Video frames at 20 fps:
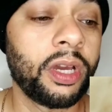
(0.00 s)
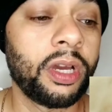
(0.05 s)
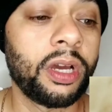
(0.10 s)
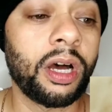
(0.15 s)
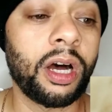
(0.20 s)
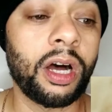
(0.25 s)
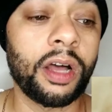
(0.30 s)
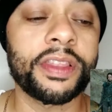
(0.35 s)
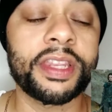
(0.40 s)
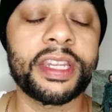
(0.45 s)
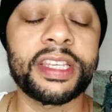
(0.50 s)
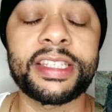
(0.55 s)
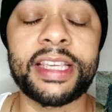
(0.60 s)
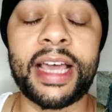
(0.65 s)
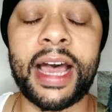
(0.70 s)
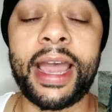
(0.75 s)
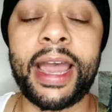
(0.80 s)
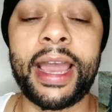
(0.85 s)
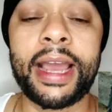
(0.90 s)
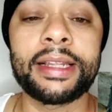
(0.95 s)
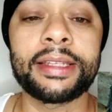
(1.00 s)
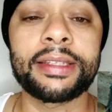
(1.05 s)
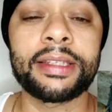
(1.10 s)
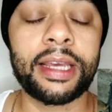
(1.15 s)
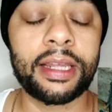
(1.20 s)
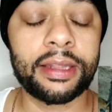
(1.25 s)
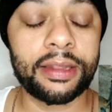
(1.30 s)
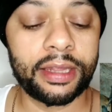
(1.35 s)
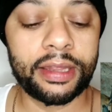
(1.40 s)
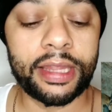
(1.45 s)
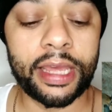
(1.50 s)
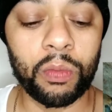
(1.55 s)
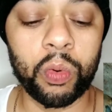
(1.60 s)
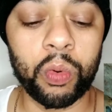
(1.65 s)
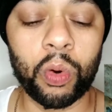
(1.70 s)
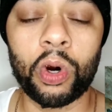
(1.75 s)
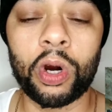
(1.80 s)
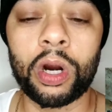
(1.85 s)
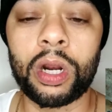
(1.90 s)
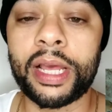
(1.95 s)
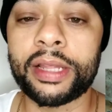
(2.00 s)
All the designs that they wore,